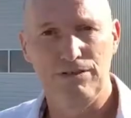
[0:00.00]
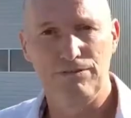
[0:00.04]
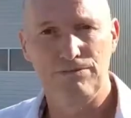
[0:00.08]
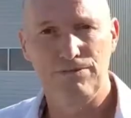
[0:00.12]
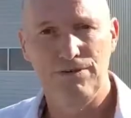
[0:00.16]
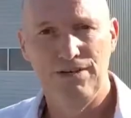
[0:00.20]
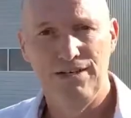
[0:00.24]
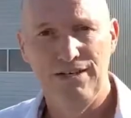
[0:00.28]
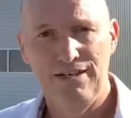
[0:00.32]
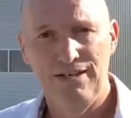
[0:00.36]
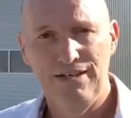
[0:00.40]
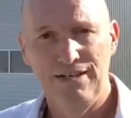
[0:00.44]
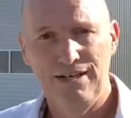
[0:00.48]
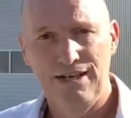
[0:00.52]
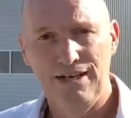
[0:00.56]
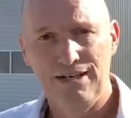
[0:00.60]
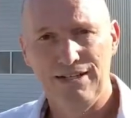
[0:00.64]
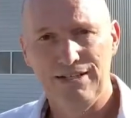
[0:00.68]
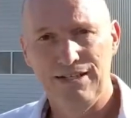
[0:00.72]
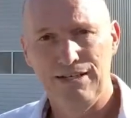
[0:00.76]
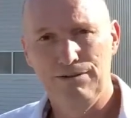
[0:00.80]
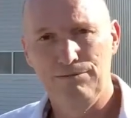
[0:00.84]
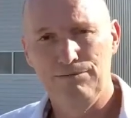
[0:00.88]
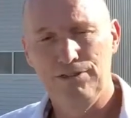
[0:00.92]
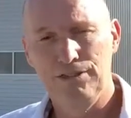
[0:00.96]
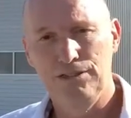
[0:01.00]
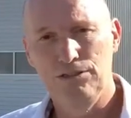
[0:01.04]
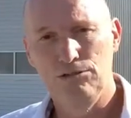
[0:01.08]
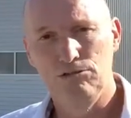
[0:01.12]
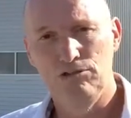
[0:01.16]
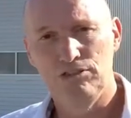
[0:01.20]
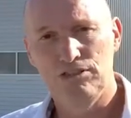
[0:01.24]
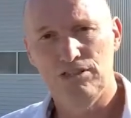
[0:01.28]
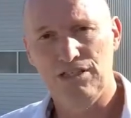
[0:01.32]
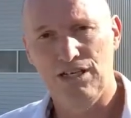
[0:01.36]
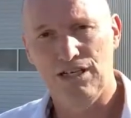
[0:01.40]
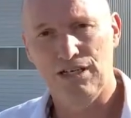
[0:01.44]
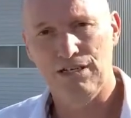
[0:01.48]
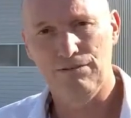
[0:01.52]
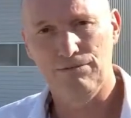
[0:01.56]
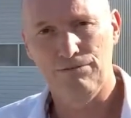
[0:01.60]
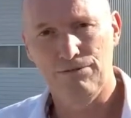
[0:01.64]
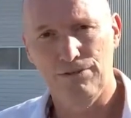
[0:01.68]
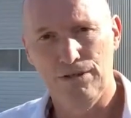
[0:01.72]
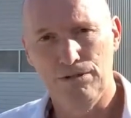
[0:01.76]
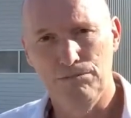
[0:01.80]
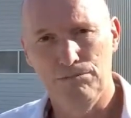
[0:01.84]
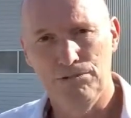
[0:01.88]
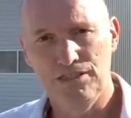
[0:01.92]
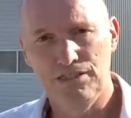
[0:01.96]
with, and then we do the second
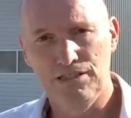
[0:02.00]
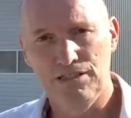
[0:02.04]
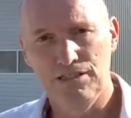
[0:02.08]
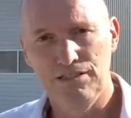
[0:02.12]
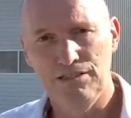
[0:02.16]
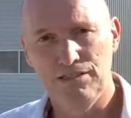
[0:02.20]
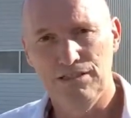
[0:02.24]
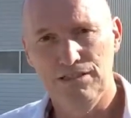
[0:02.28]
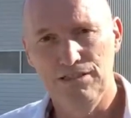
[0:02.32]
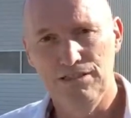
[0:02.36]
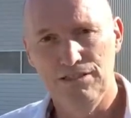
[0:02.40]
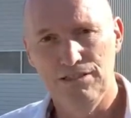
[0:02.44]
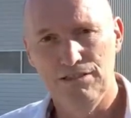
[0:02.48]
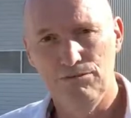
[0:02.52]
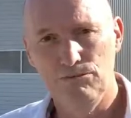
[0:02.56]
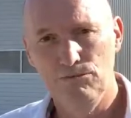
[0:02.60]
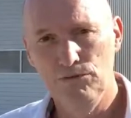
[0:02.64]
fermentation.